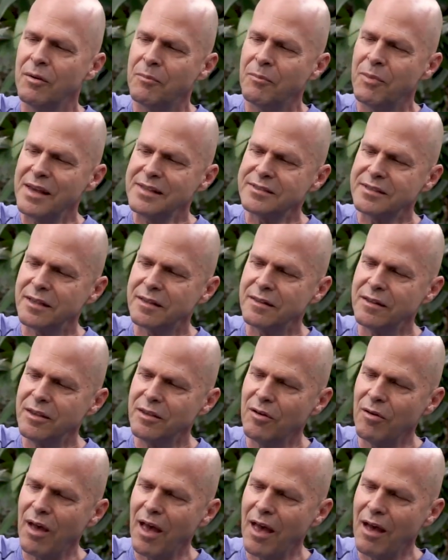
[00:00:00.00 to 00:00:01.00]
basically
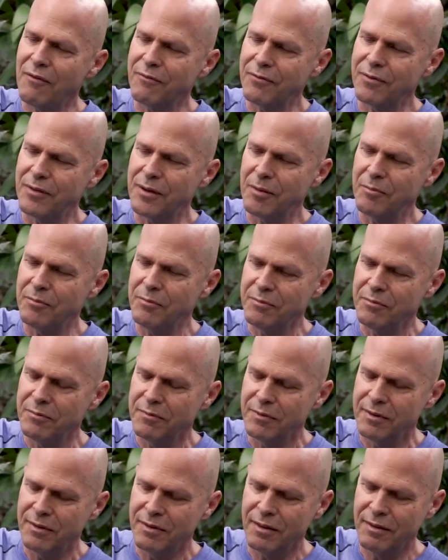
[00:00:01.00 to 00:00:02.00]
you have them
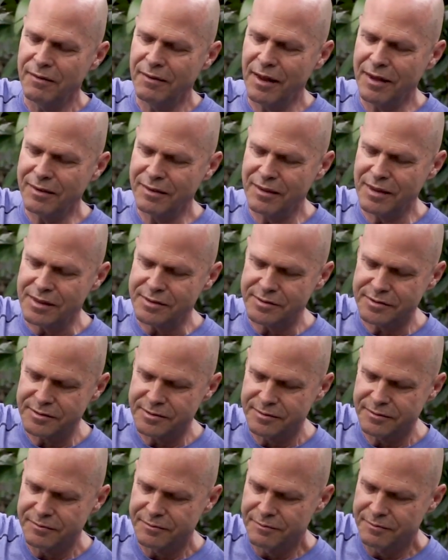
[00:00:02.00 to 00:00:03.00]
like
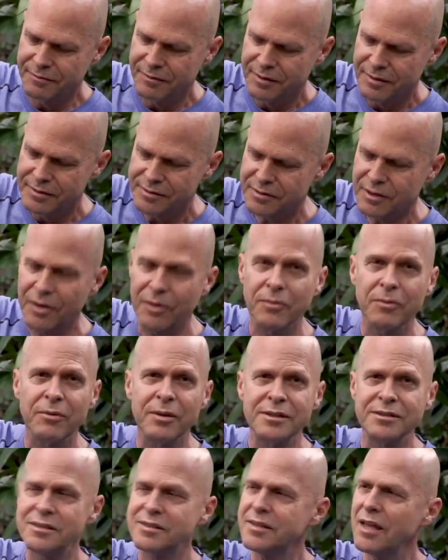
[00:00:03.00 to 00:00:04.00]
this. So
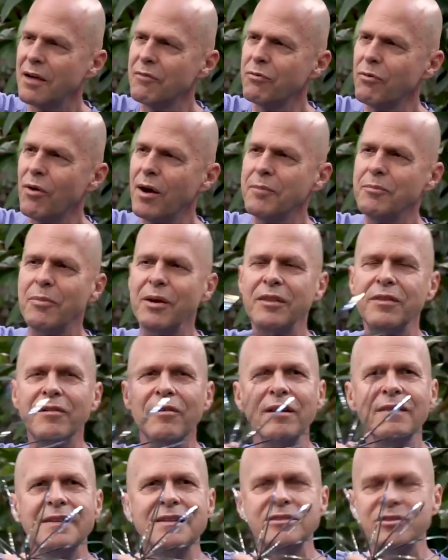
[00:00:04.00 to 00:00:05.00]
we just have one, but
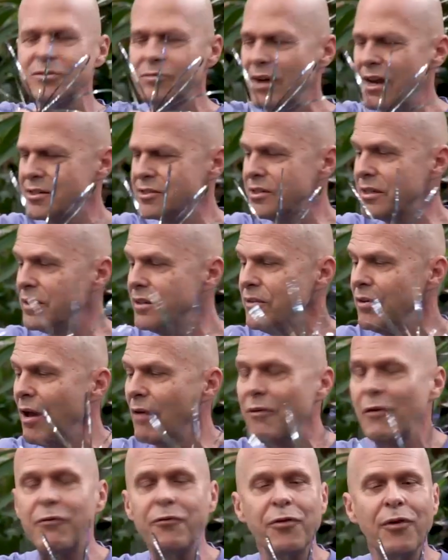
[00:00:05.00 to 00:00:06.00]
they're in this direction. And you
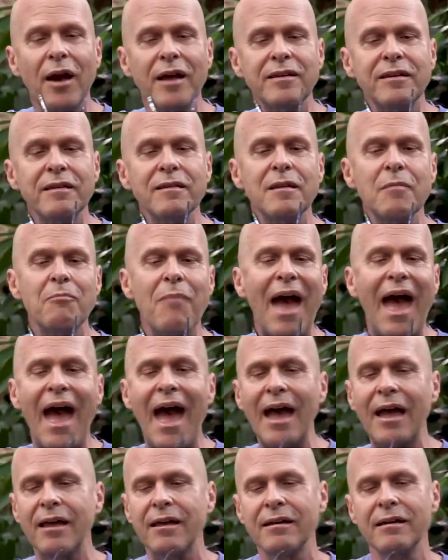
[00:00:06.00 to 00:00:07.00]
have a front and the
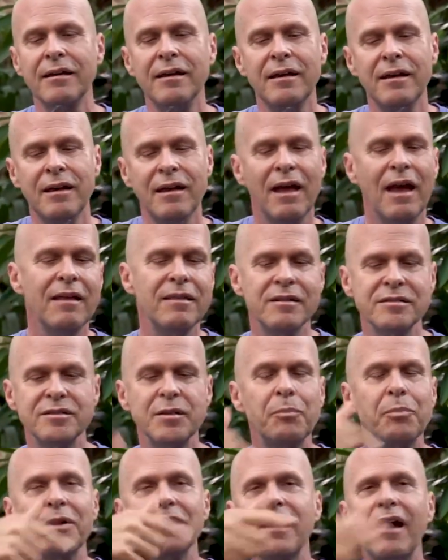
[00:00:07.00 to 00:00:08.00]
back, and there's
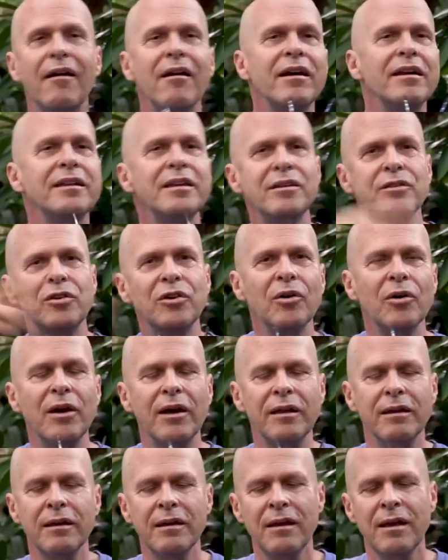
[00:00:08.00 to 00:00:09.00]
a polarity to
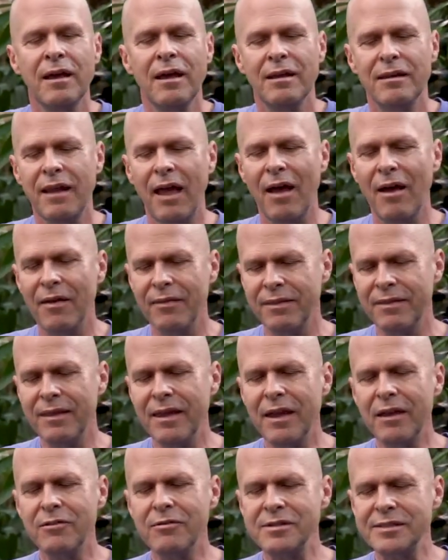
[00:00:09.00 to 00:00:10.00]
it. Now,
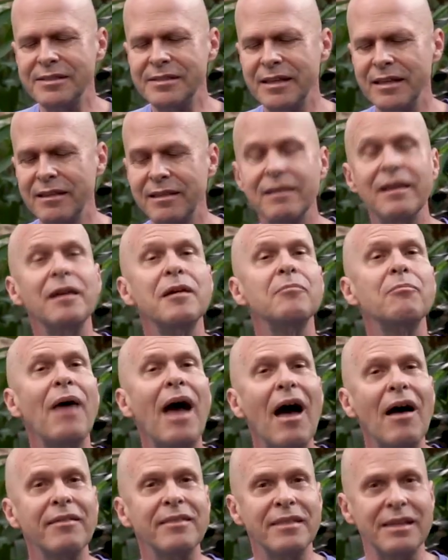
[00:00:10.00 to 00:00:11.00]
the interesting thing
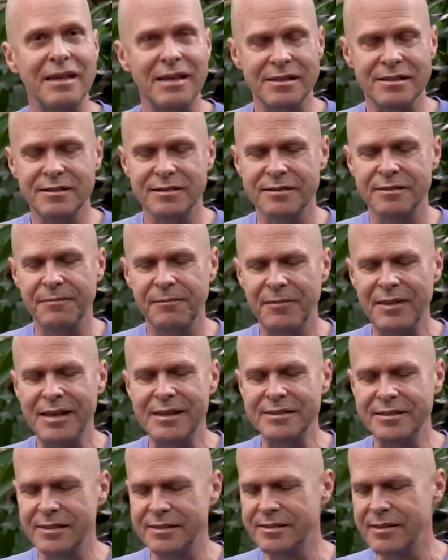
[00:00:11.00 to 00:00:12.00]
about these
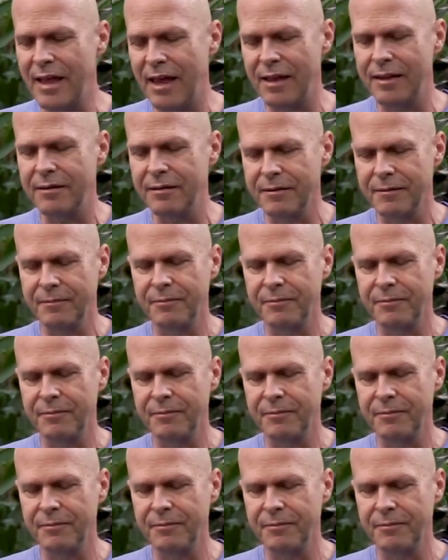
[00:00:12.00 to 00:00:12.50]
is that